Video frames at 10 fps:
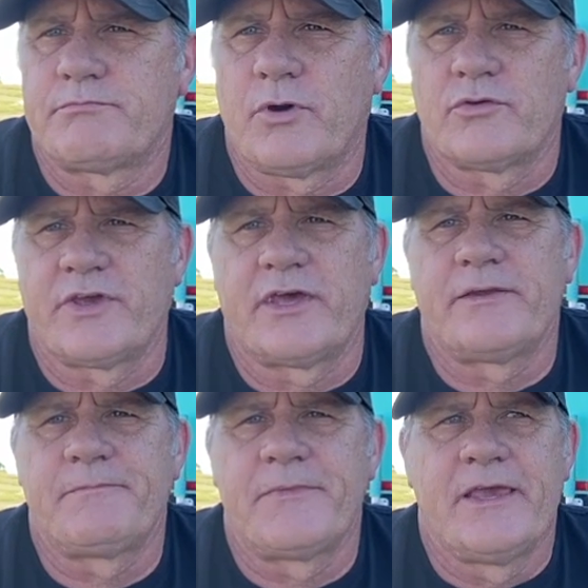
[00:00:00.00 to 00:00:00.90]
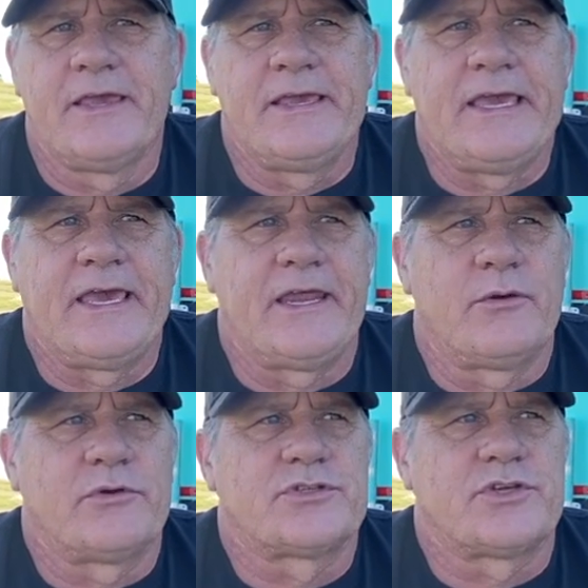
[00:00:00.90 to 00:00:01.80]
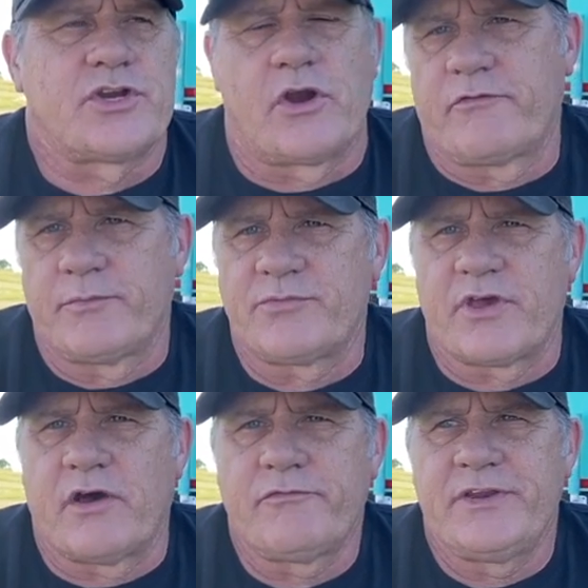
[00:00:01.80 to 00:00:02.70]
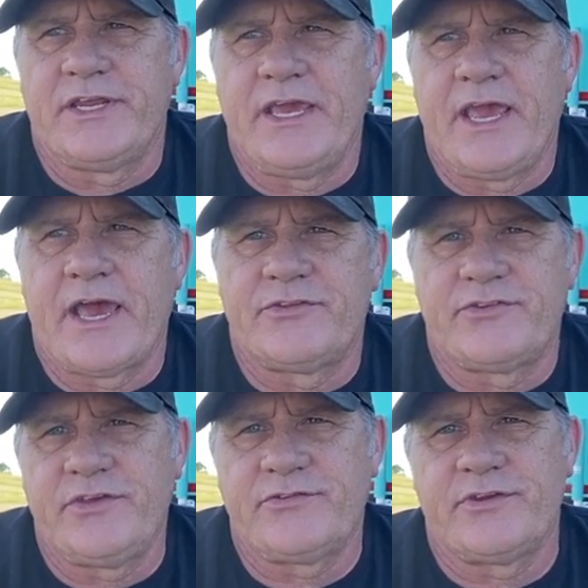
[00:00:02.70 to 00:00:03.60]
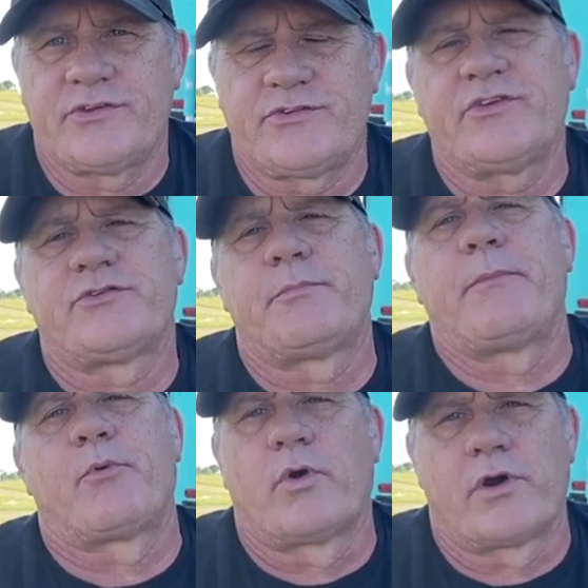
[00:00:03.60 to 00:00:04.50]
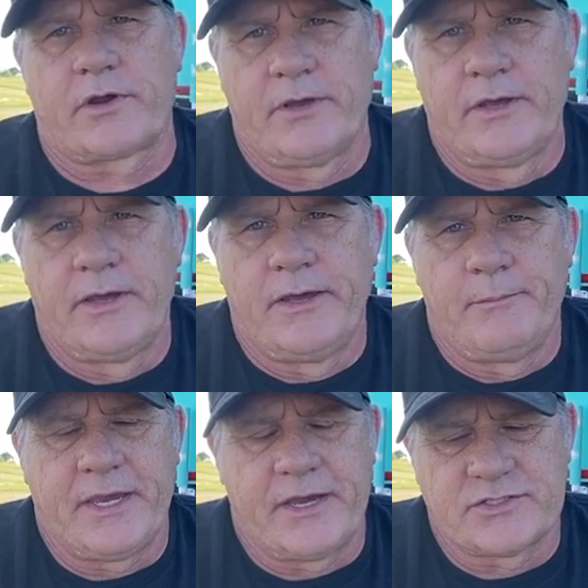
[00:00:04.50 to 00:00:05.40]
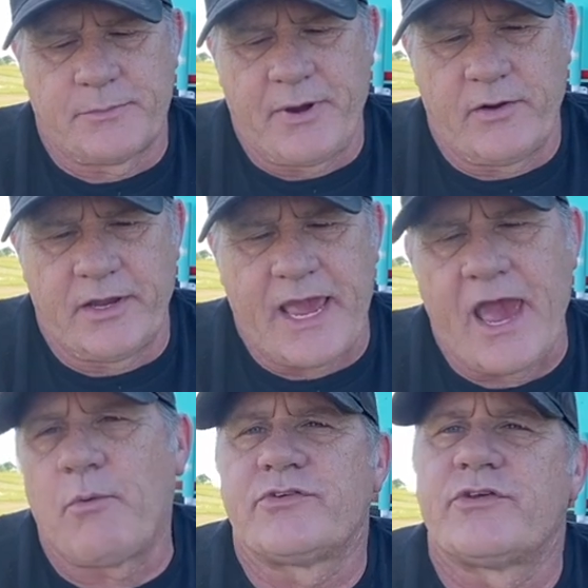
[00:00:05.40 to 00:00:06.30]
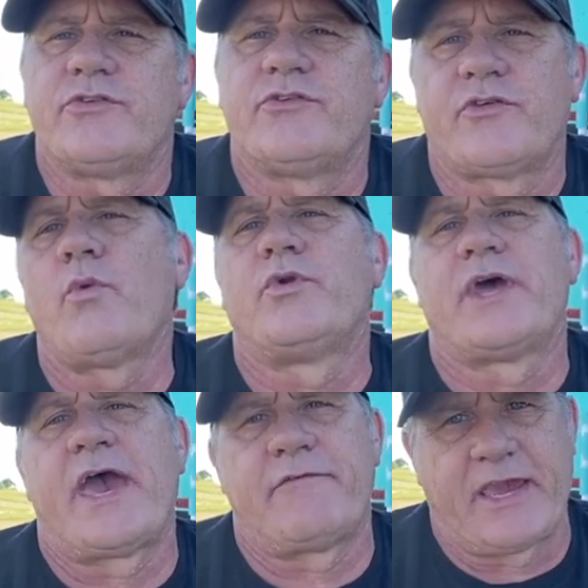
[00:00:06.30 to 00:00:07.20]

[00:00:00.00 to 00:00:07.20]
pulls in, and it was the sheriff himself, and he had cease and desist paperwork because apparently I wasn't zoned to have a